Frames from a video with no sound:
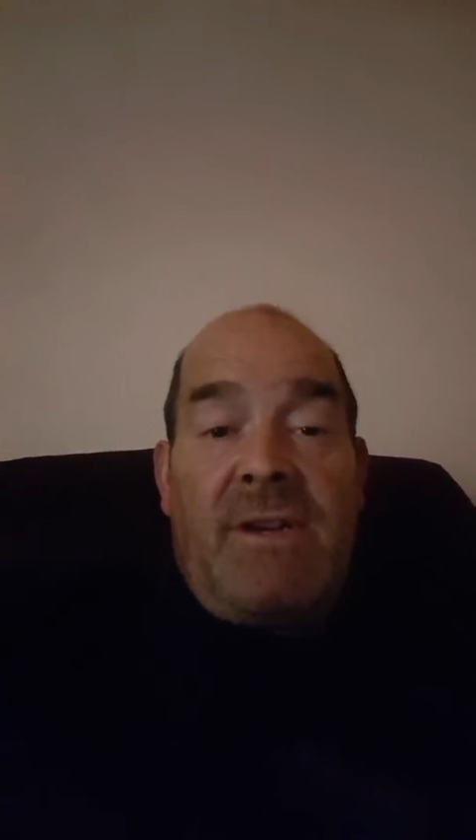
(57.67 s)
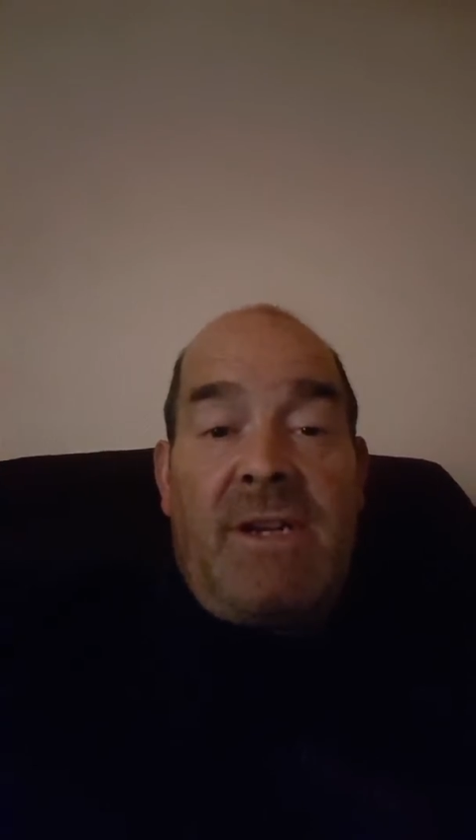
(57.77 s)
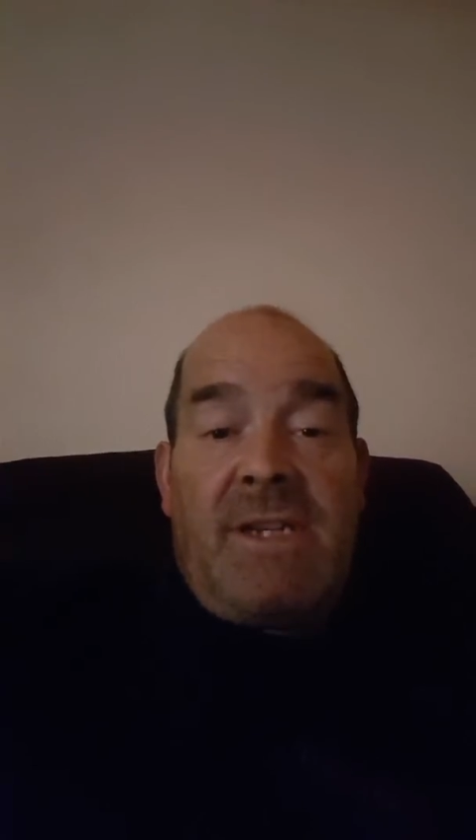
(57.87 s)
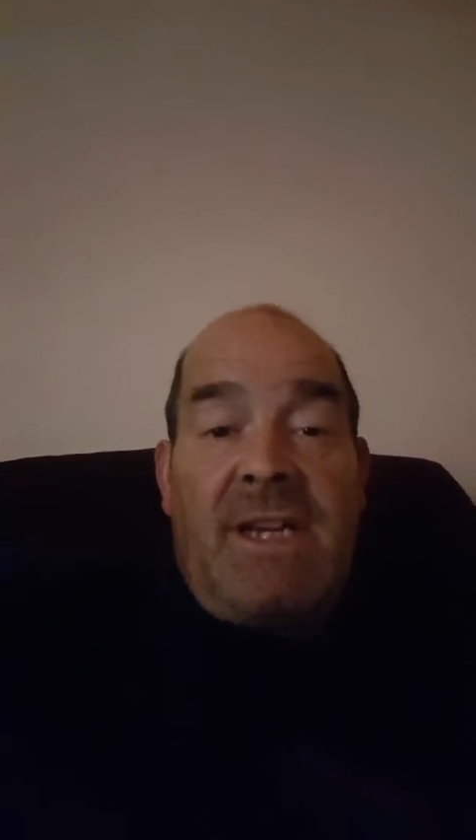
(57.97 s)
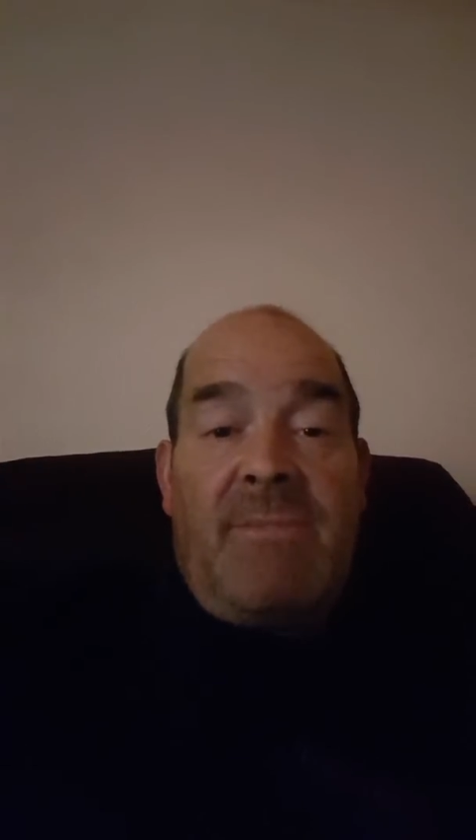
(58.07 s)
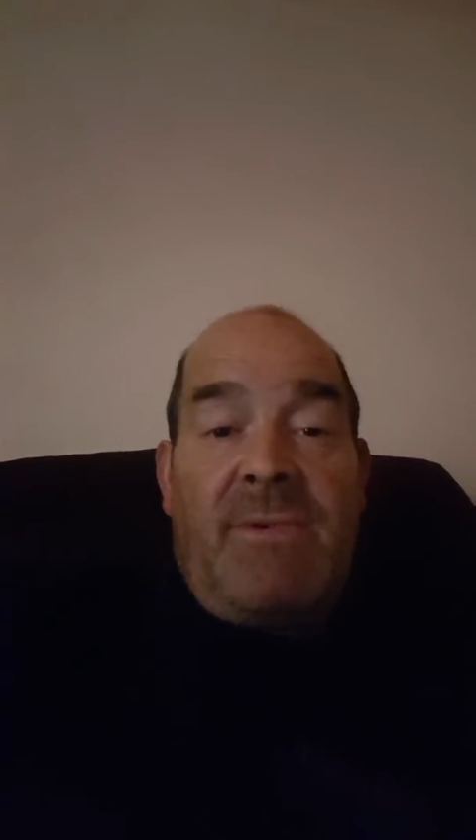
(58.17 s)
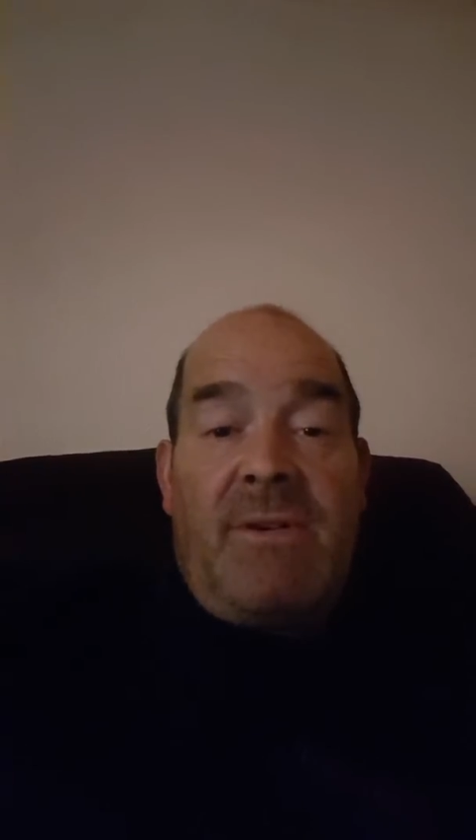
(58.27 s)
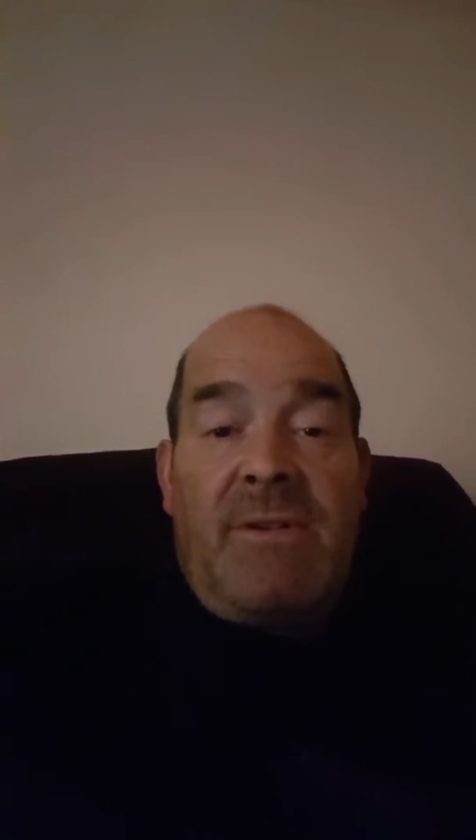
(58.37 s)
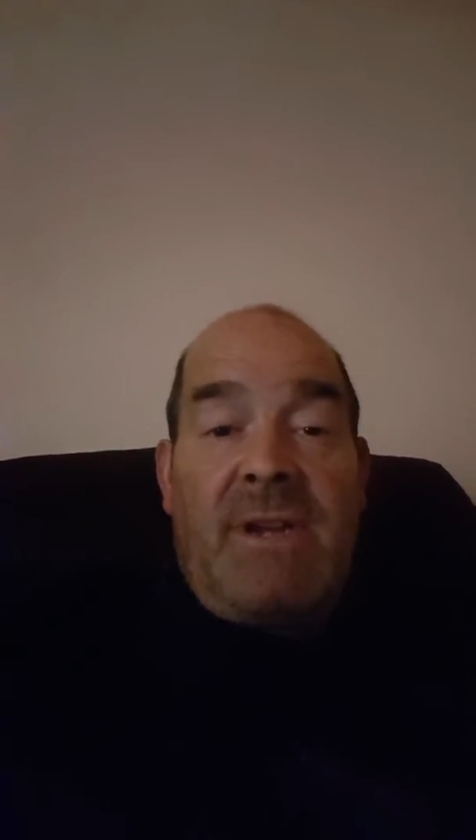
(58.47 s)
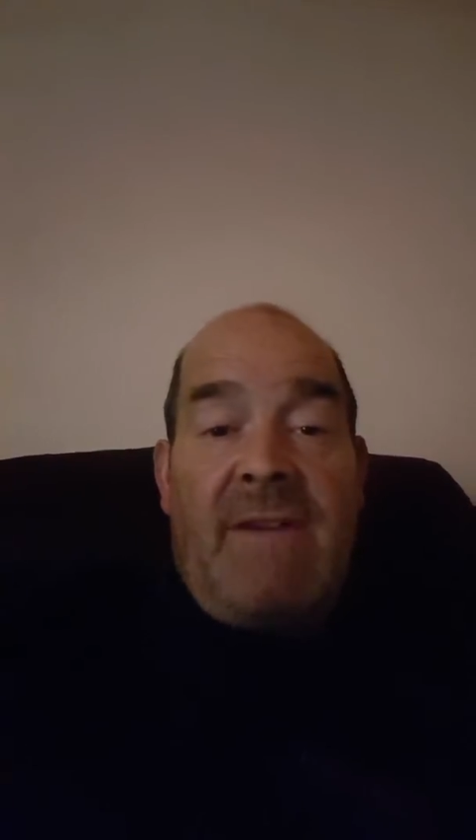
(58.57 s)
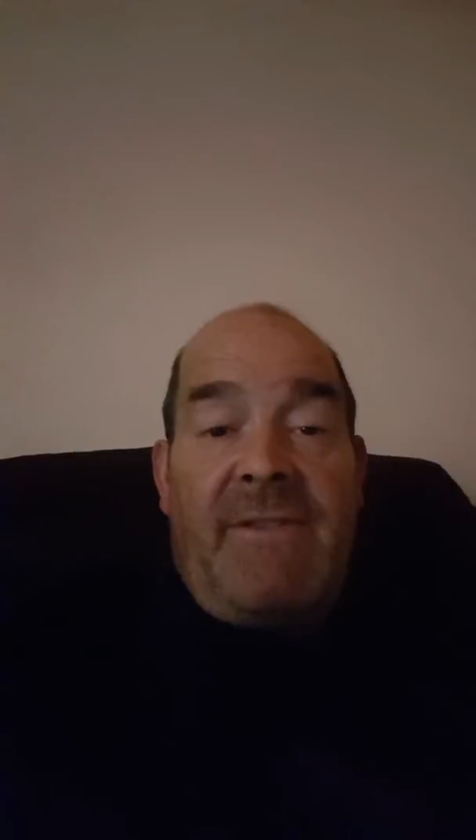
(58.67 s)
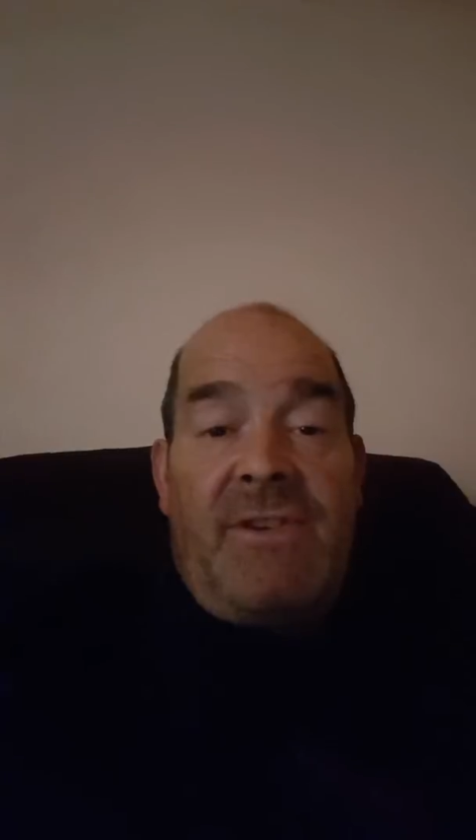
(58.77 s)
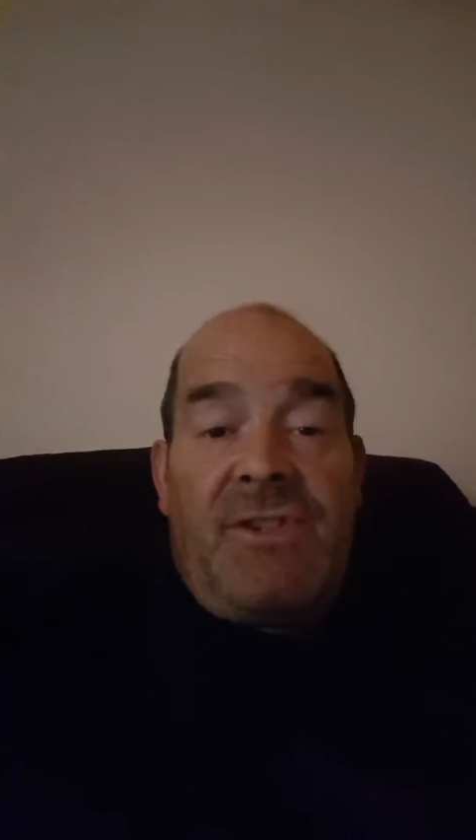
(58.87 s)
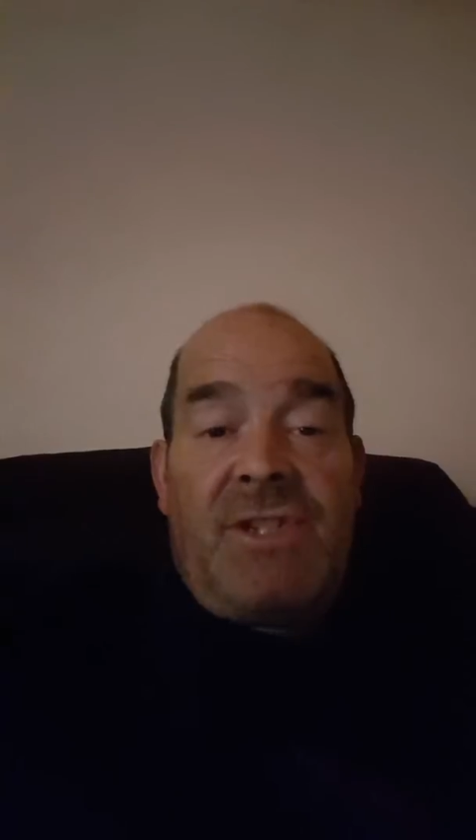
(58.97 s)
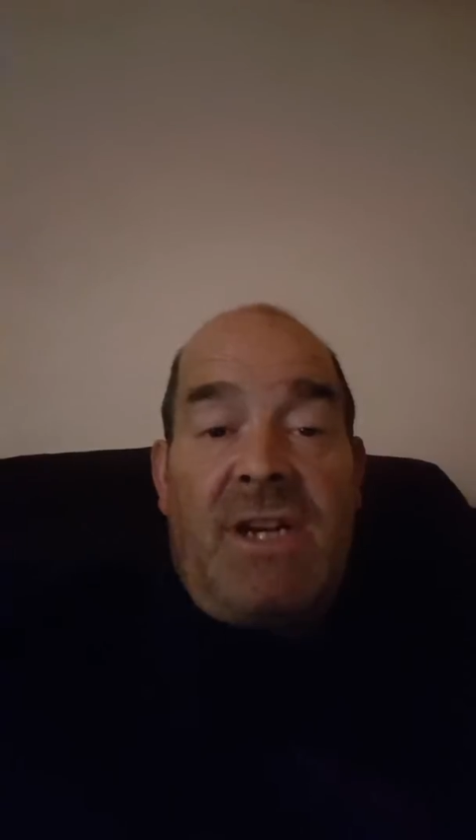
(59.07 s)
a tap on, having a
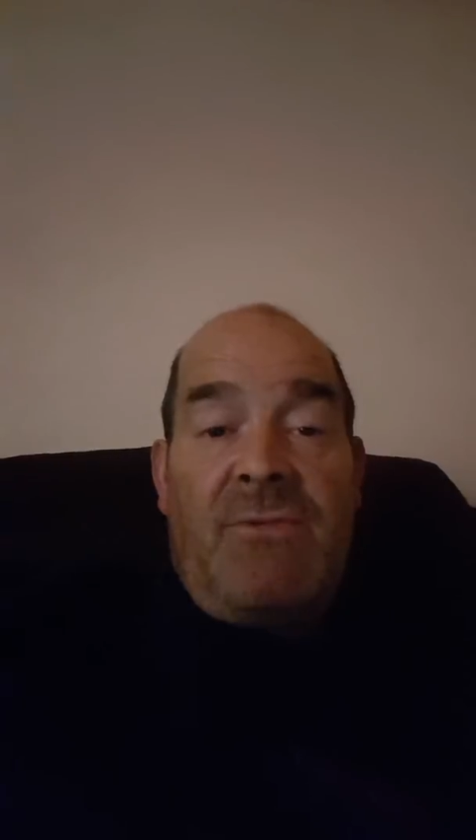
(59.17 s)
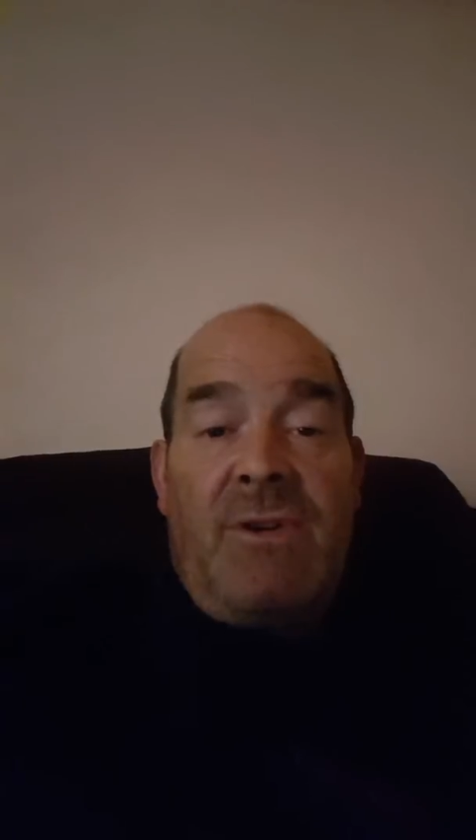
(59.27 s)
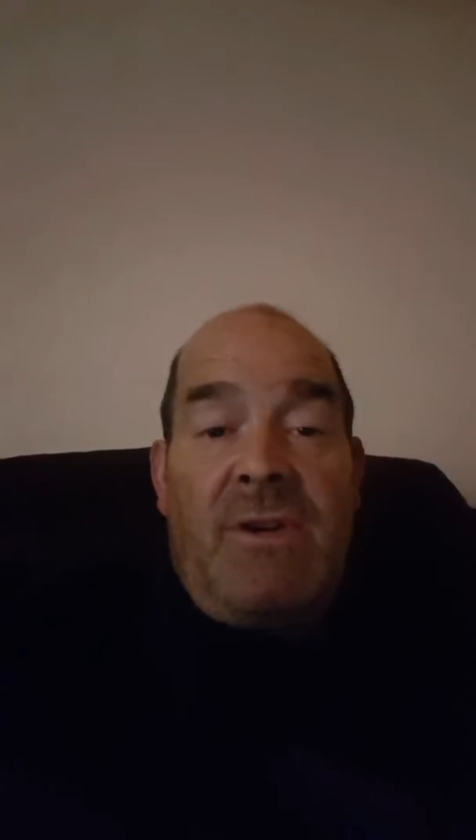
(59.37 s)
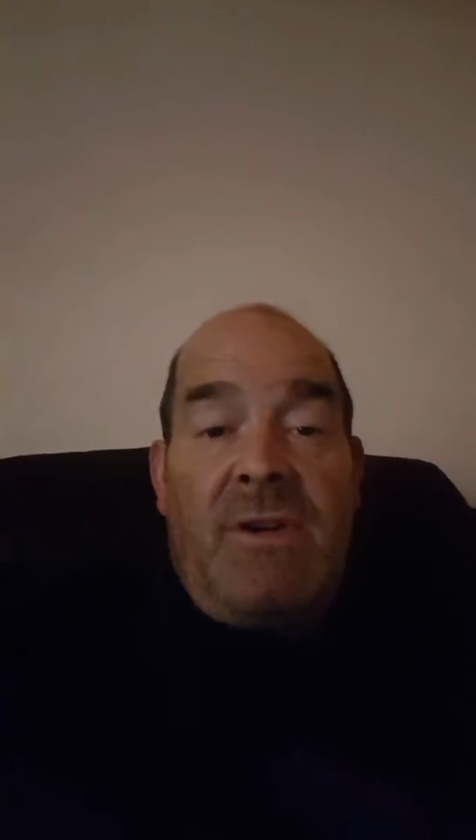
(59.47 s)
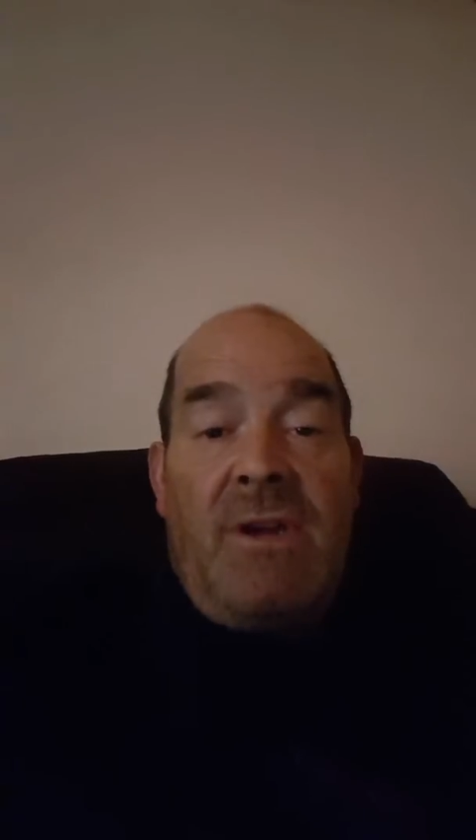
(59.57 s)
shower,